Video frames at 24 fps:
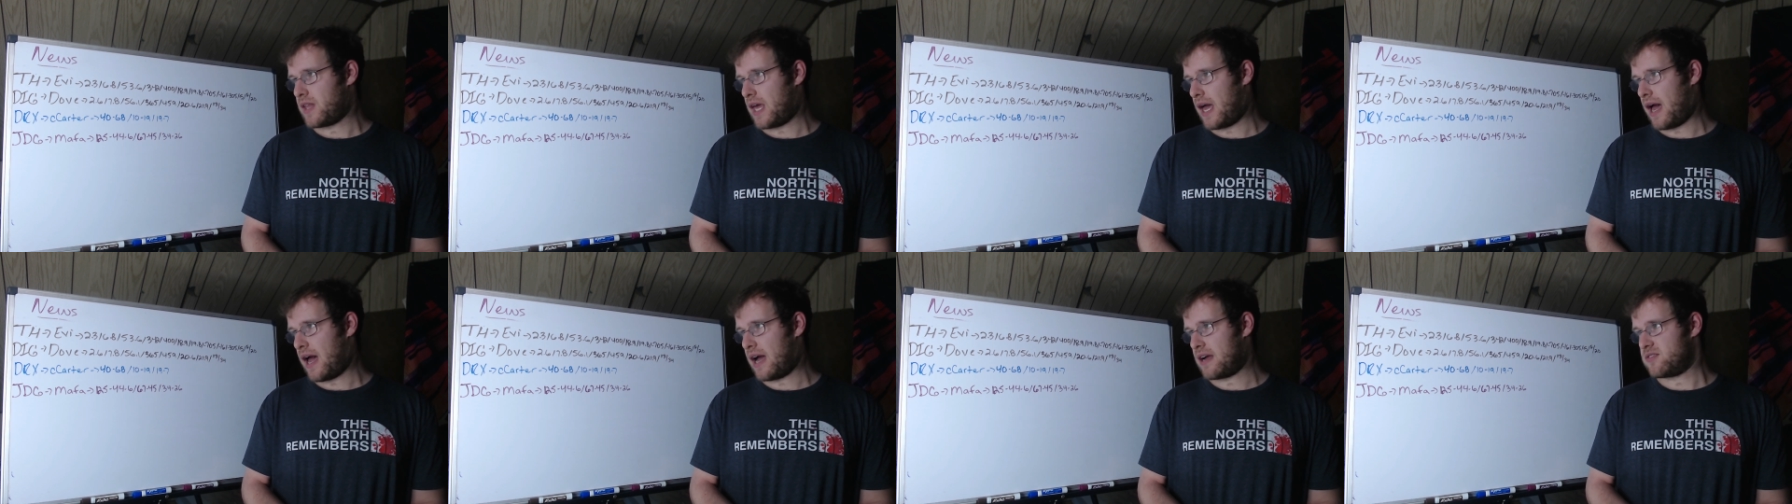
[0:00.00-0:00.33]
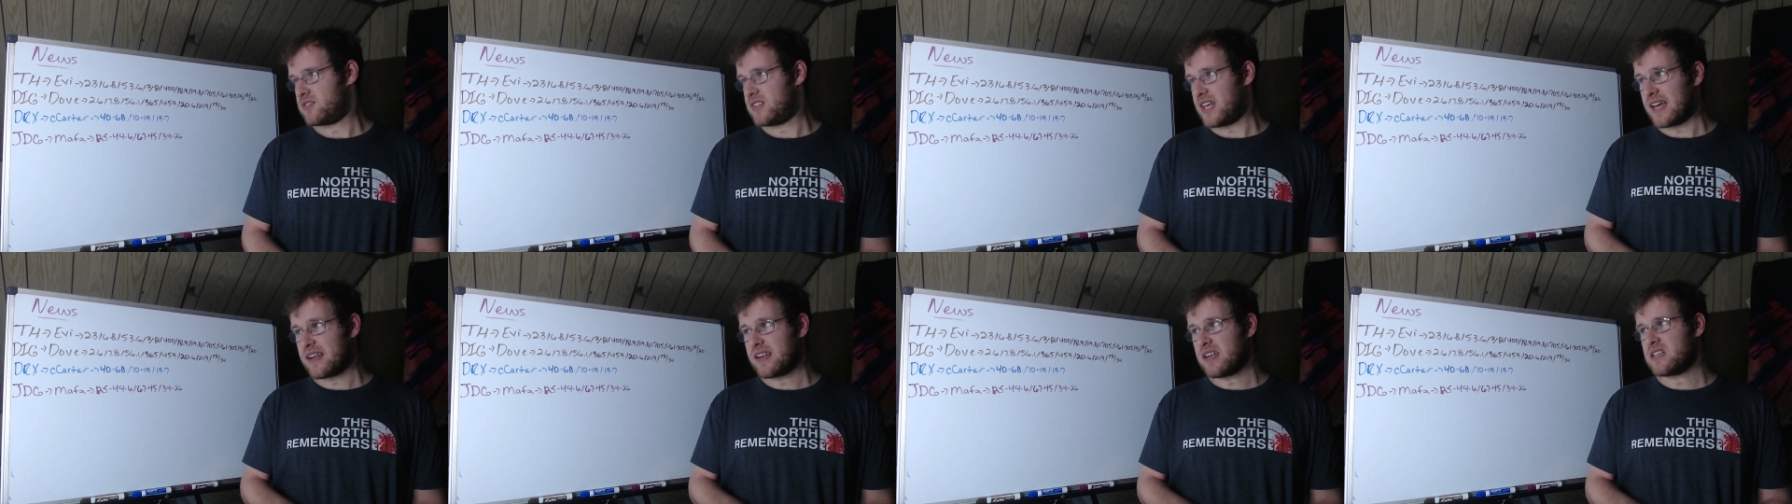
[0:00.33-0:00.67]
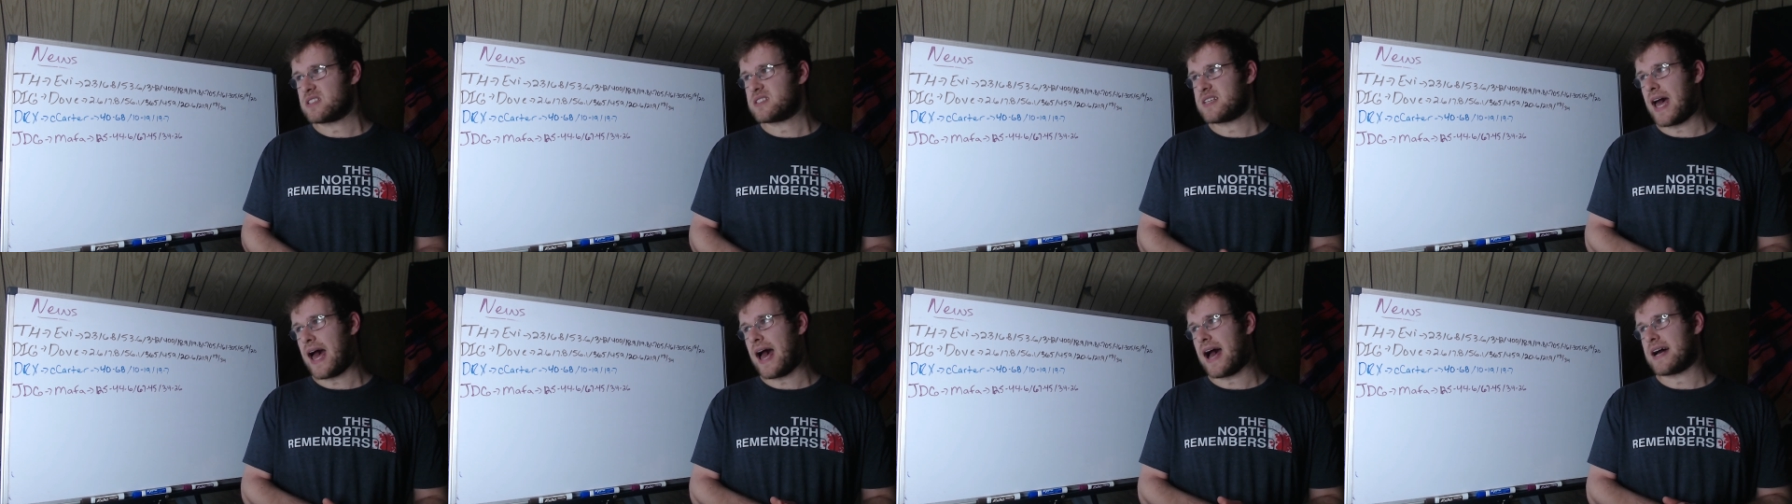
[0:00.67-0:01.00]

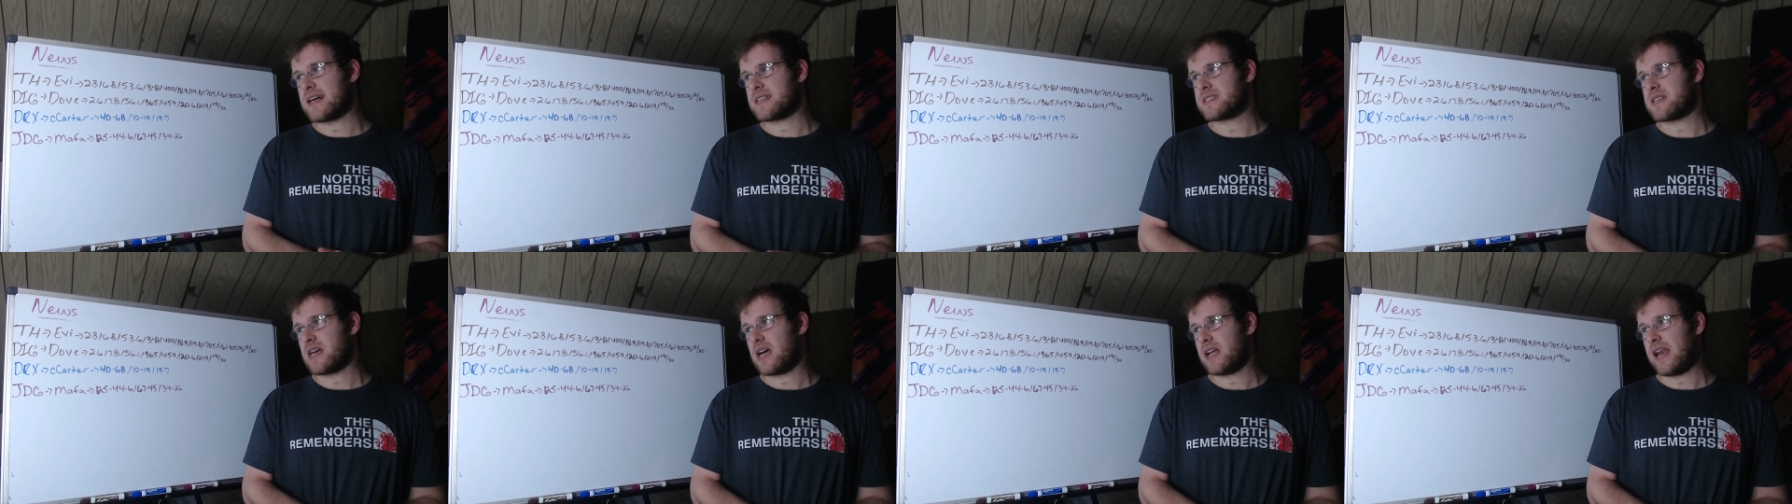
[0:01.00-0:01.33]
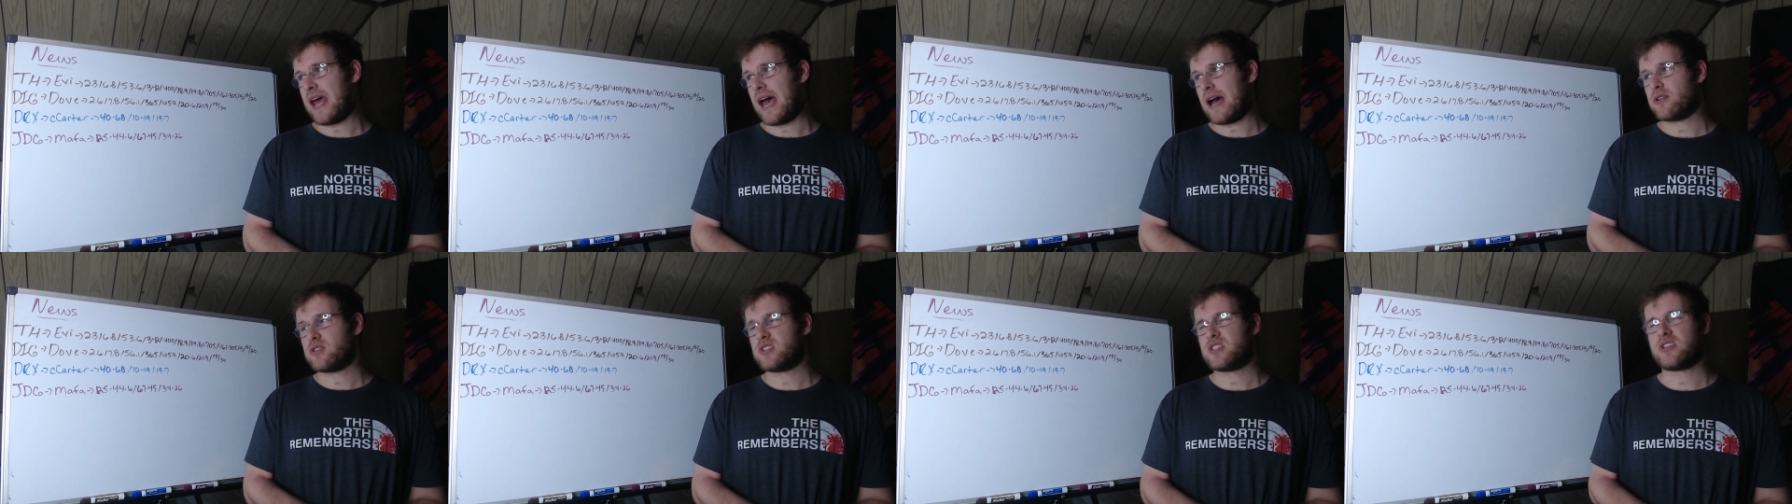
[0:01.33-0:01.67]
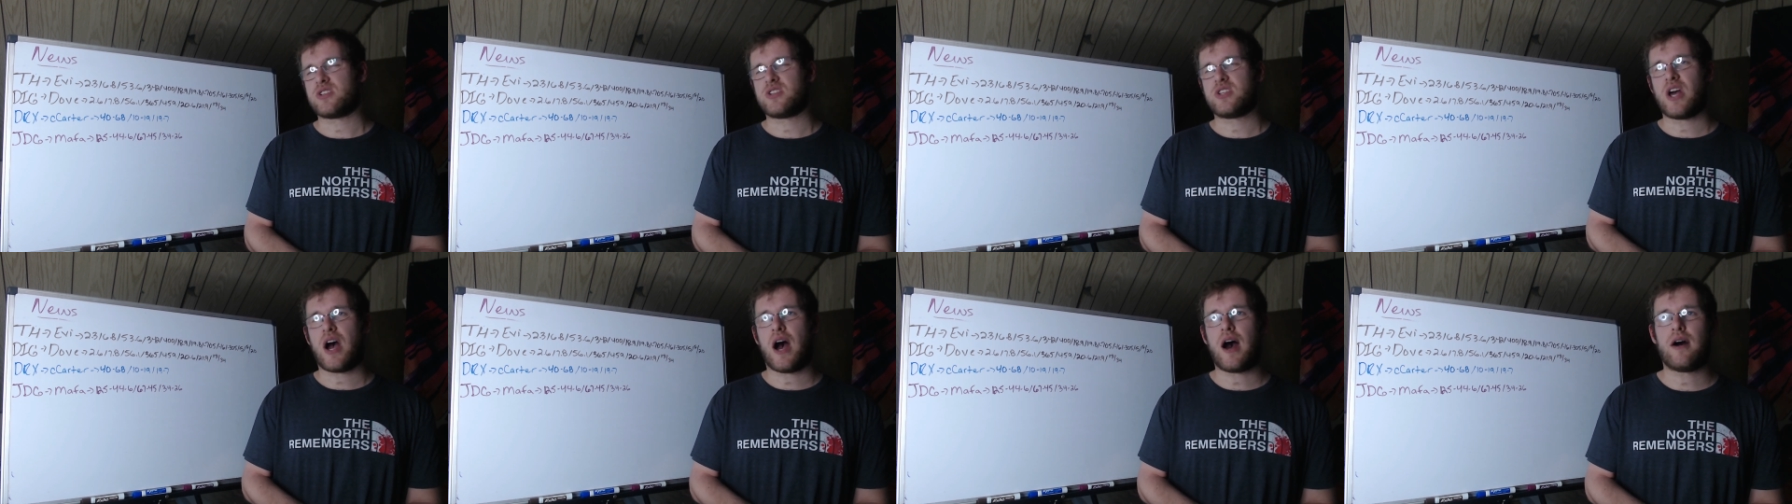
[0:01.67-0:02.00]
Dignitas
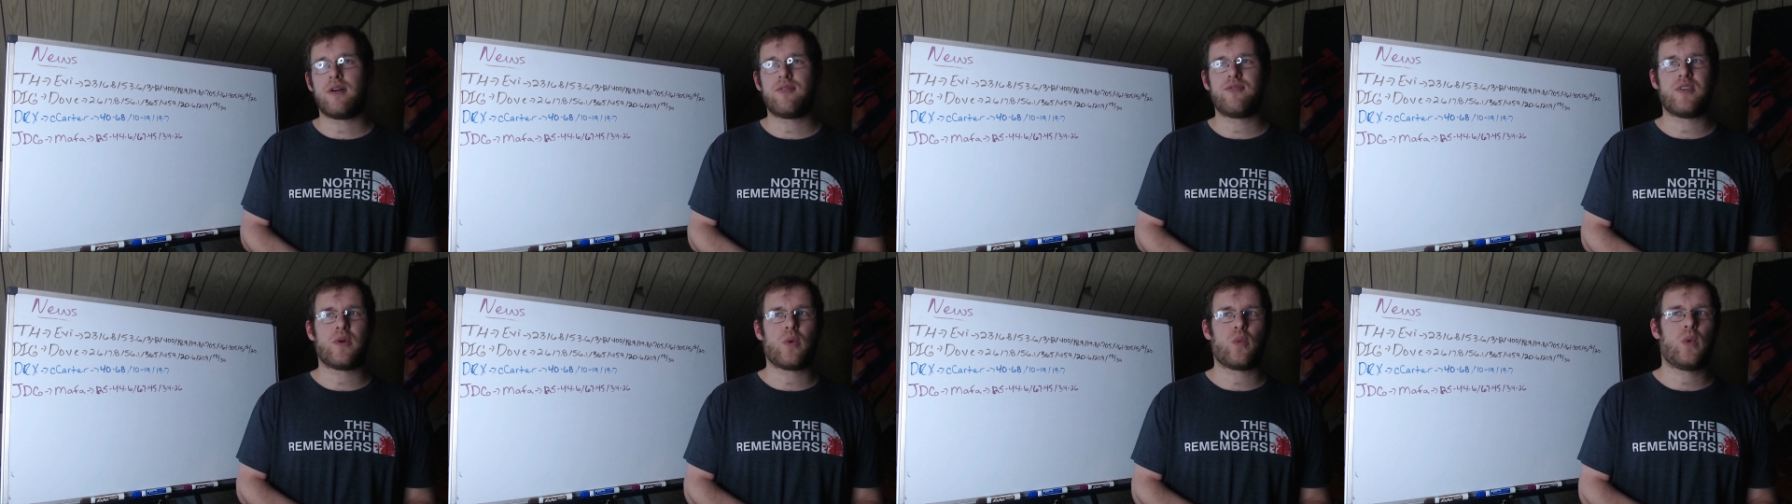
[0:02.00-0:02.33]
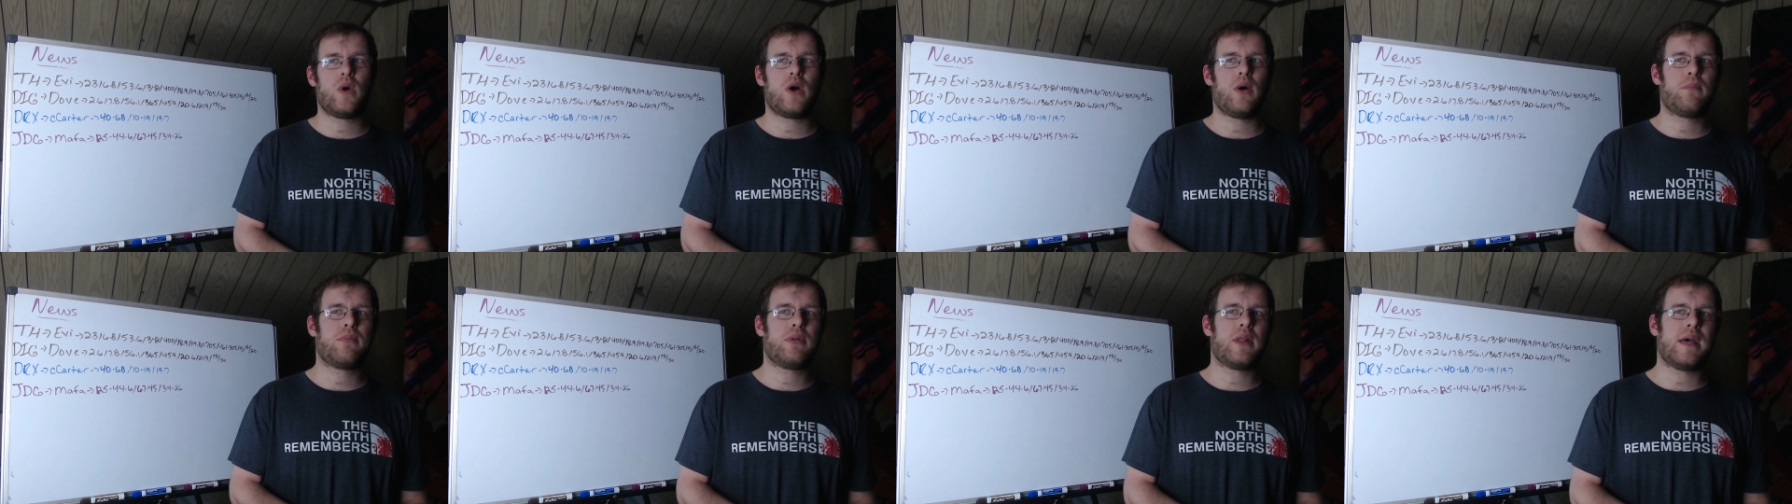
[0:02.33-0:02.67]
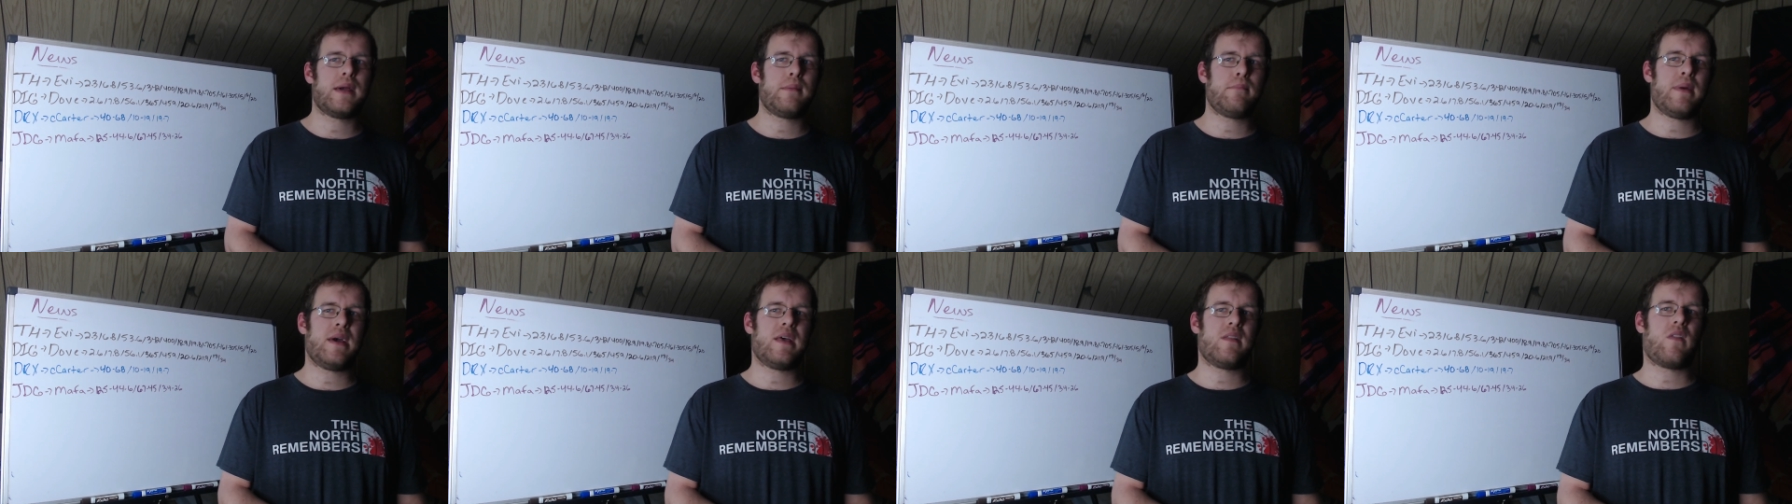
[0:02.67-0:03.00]
announced Dove will
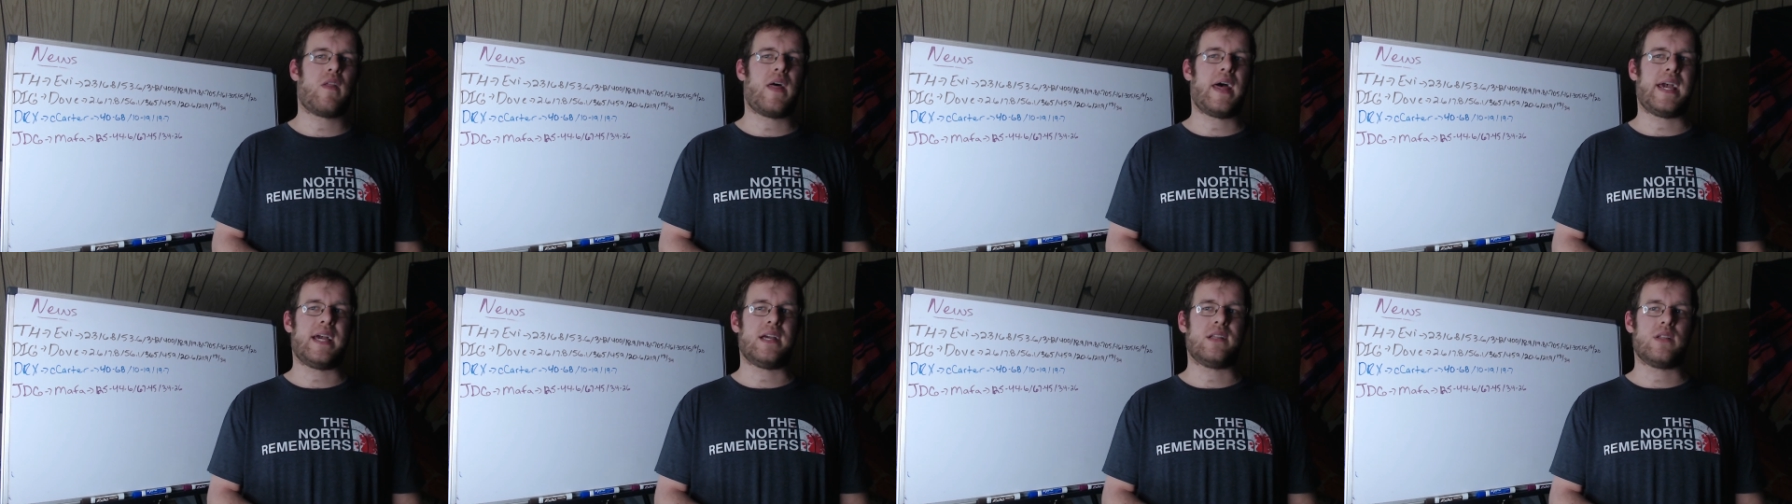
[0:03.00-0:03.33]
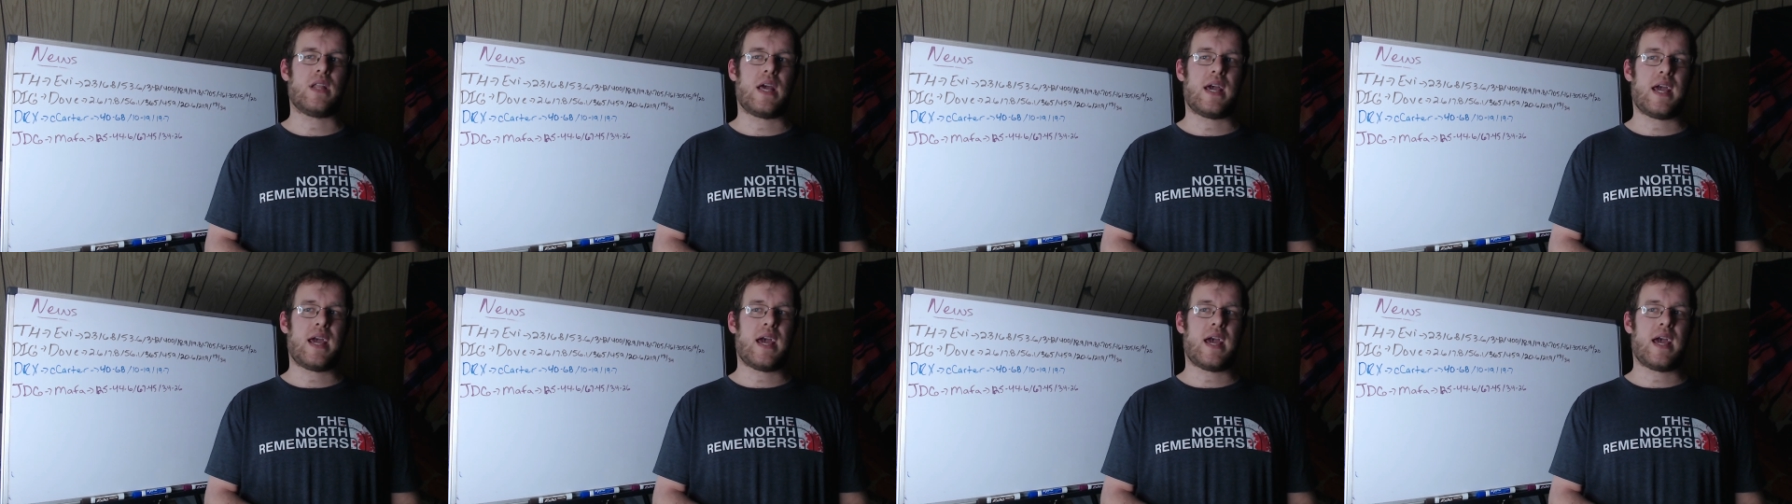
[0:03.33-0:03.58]
play mid lane,